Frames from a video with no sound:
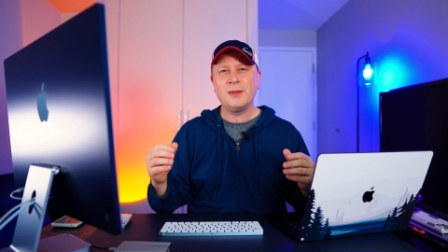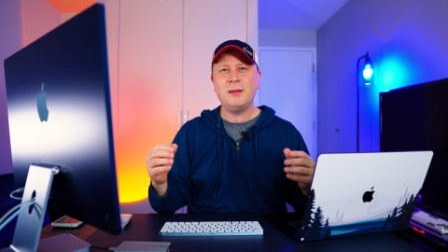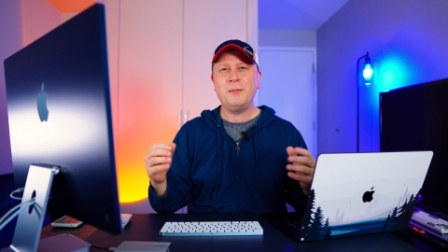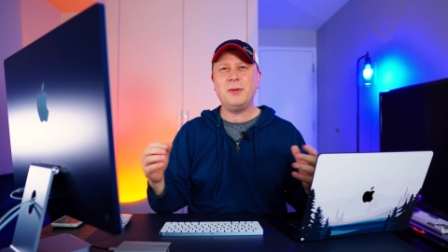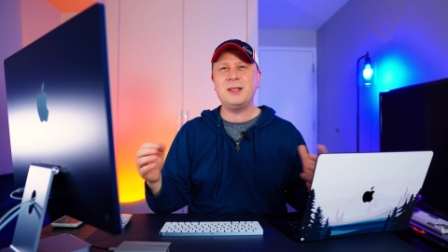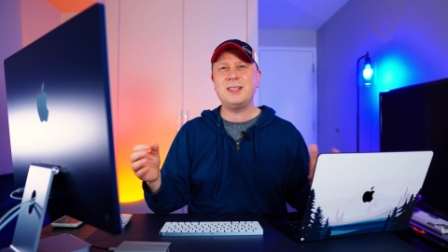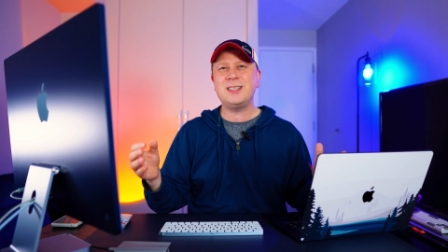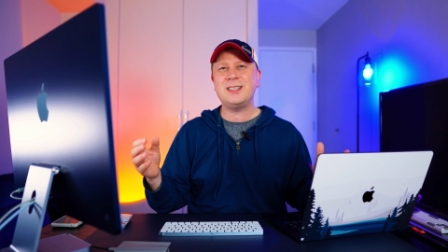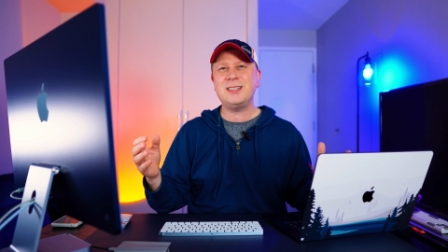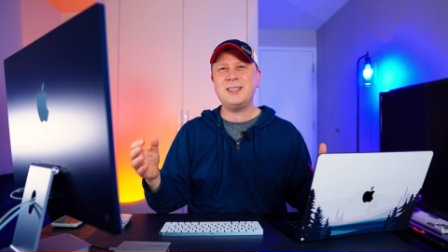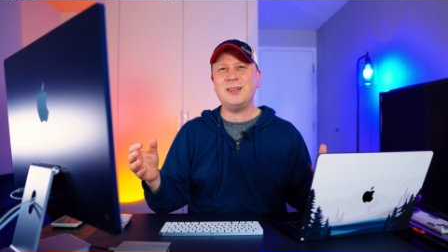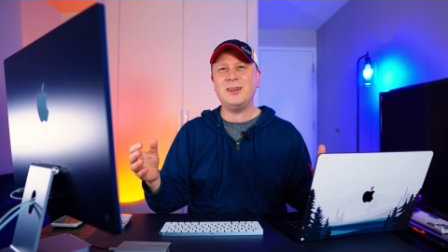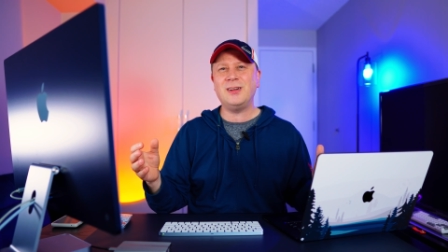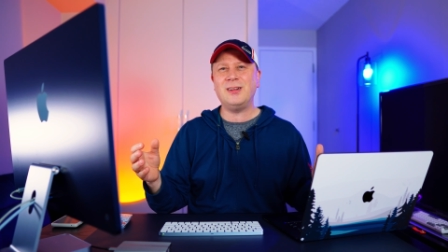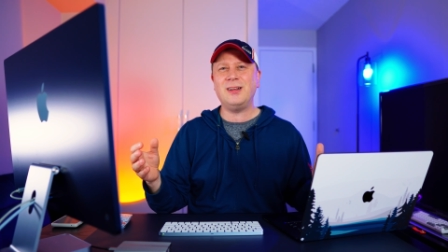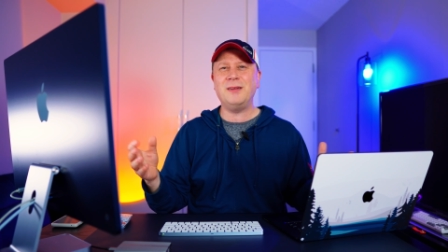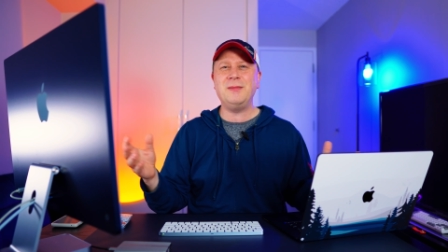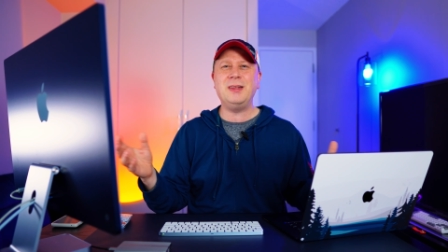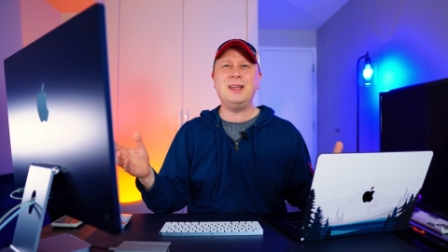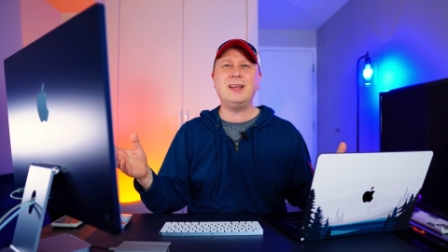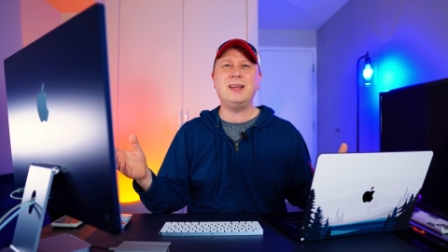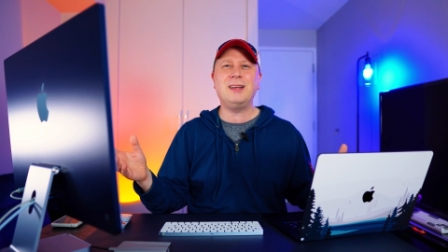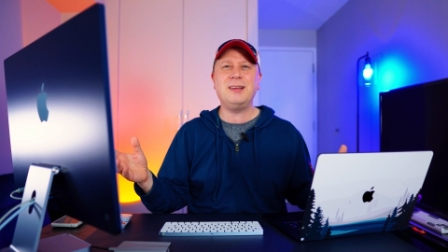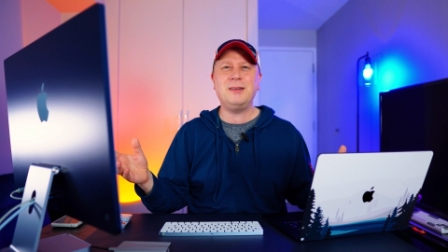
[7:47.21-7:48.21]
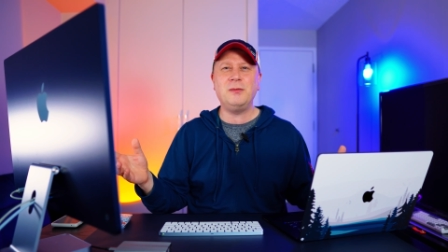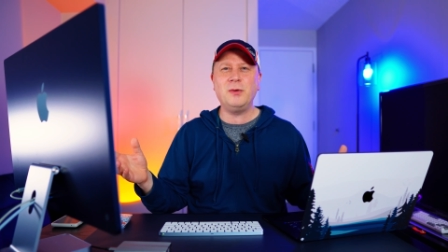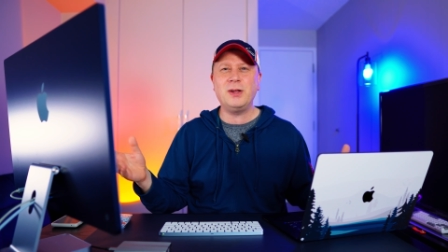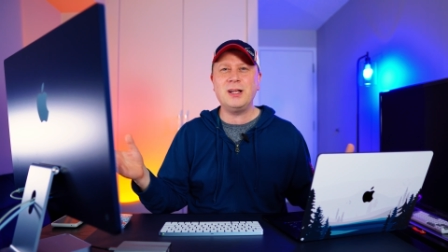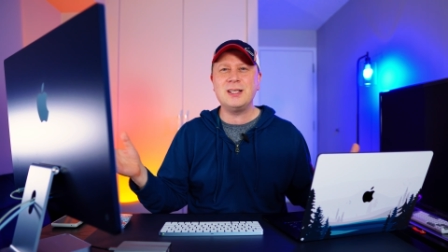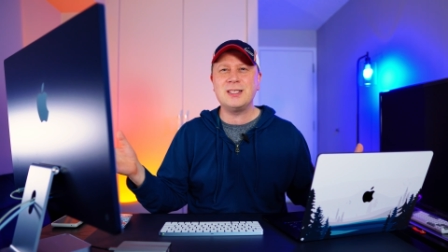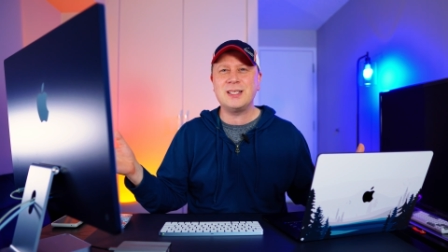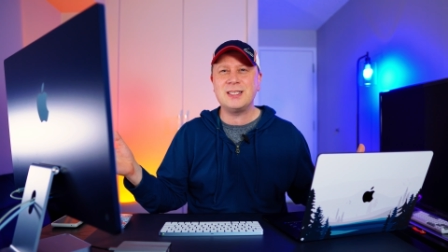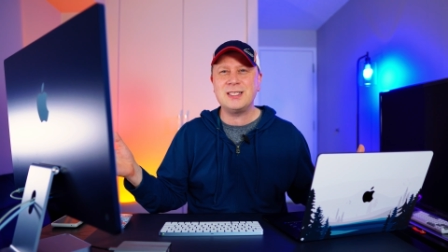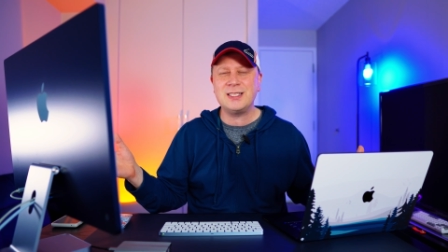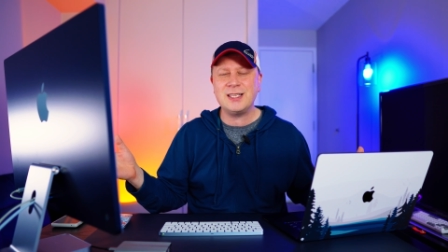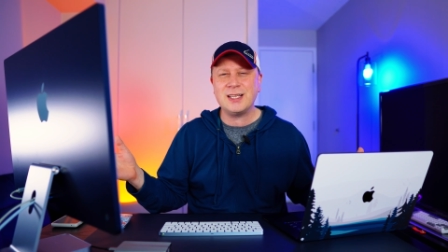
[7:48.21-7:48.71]
but still, I mean, it, what
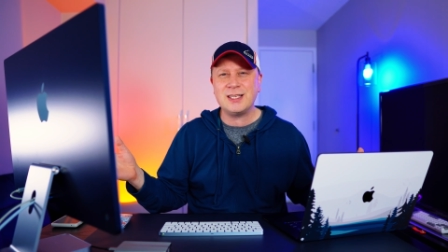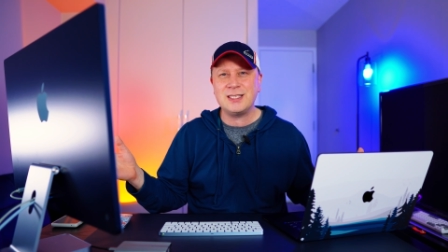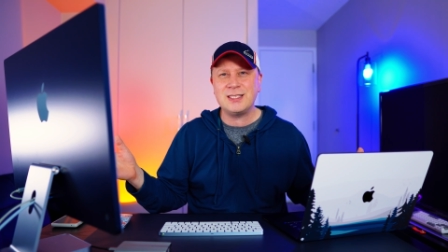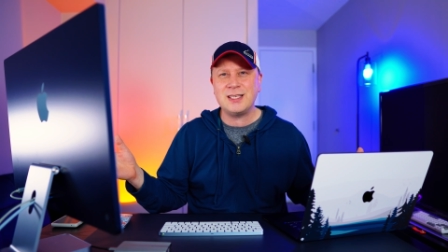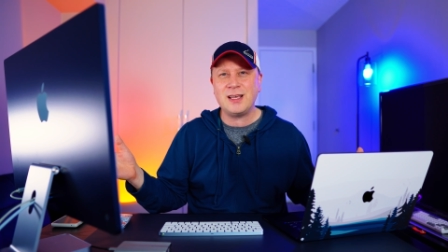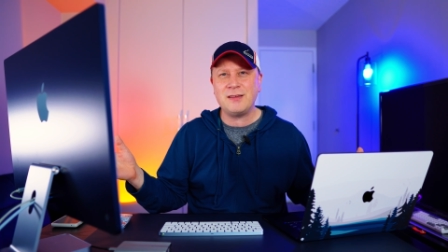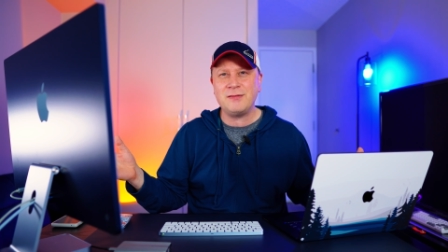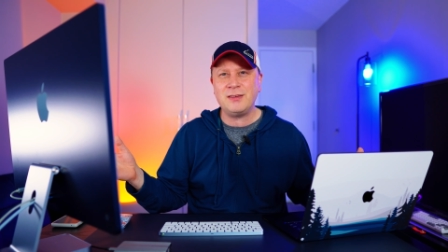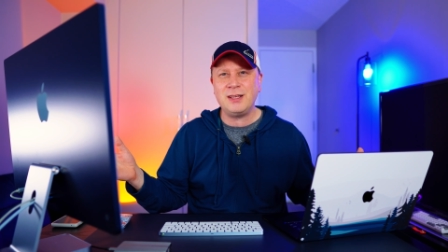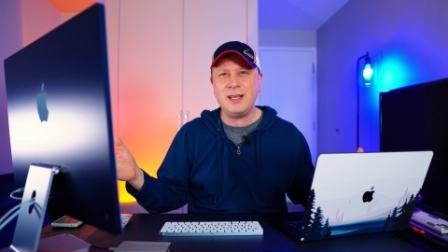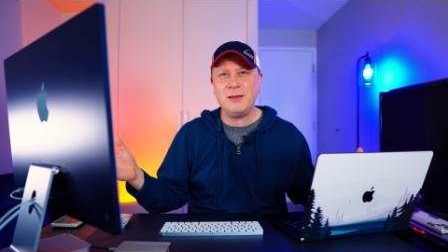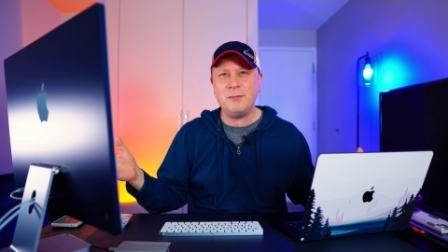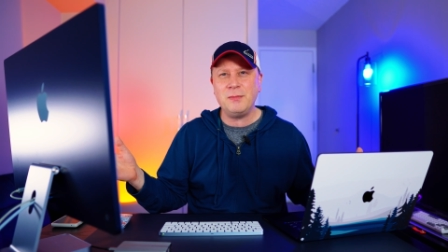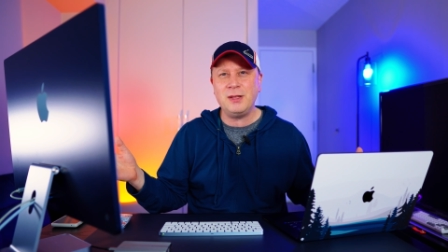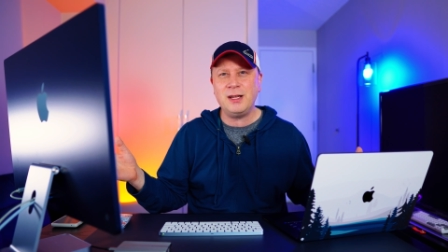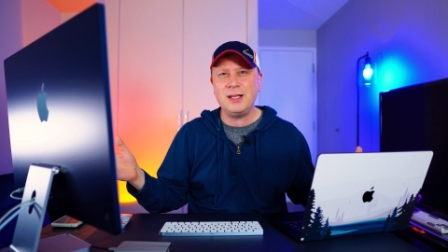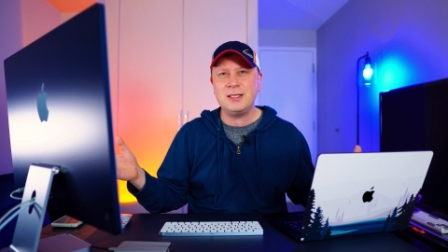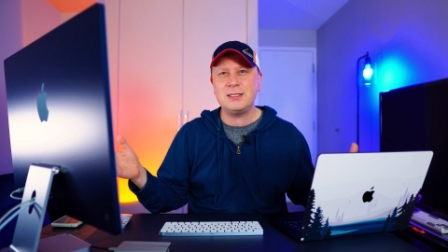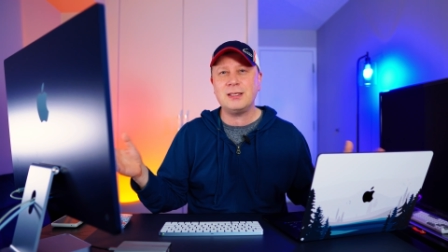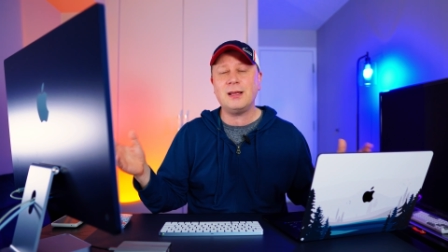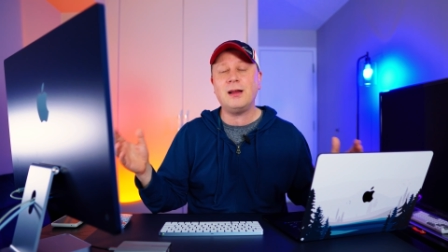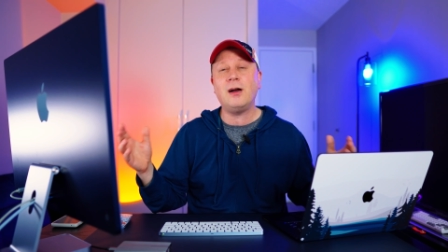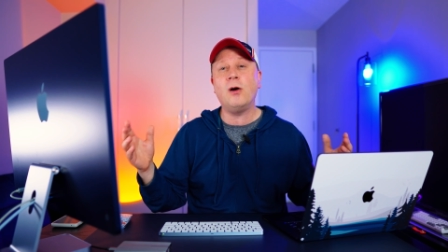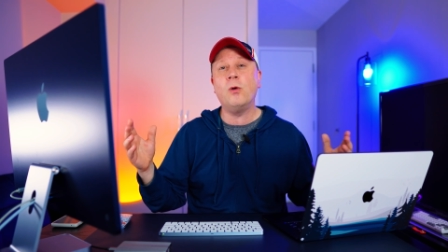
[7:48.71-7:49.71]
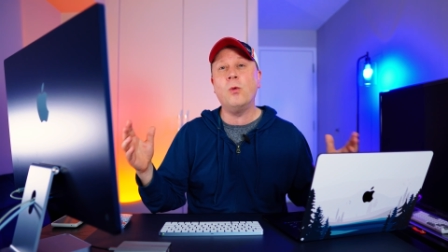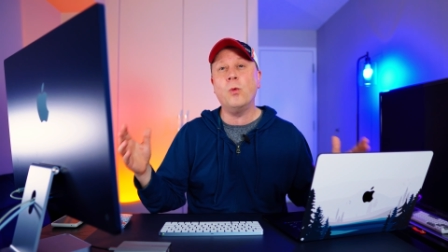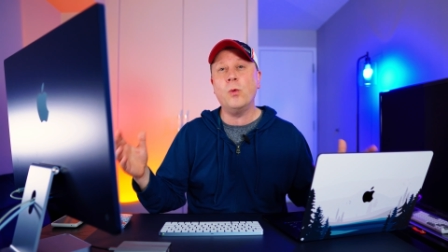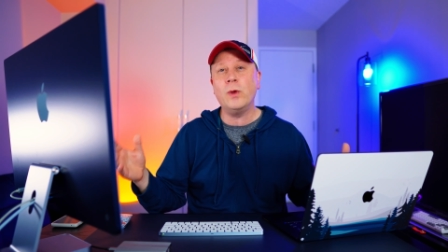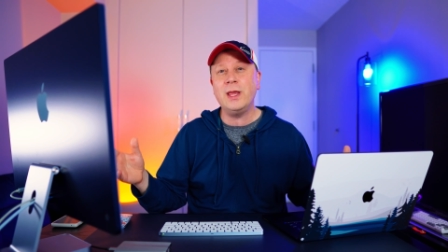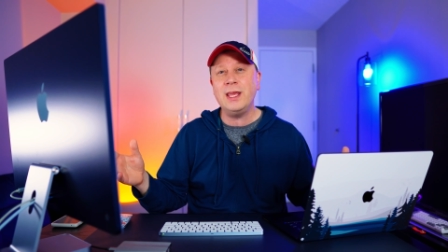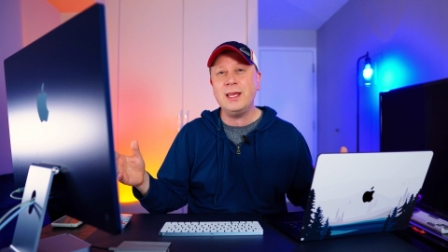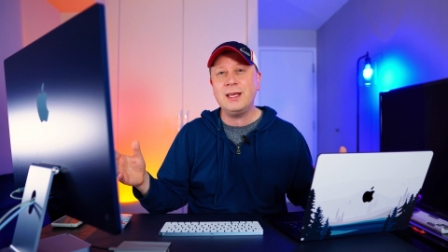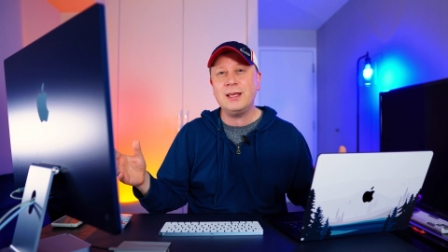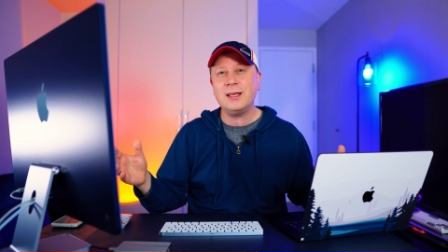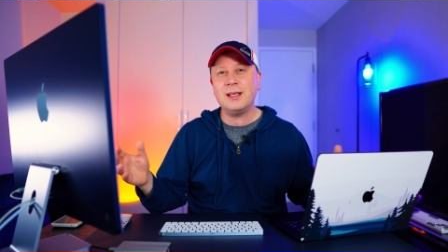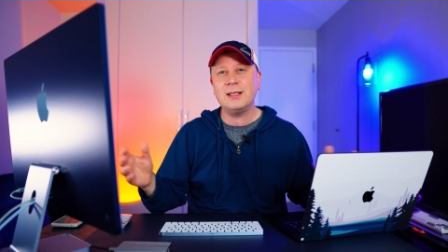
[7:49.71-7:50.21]
is it, six, seven, eight minutes a
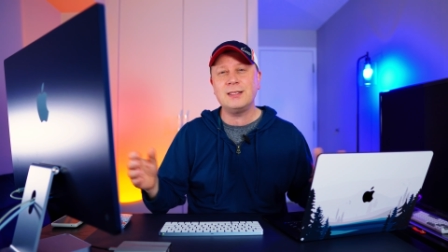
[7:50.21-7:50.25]
week?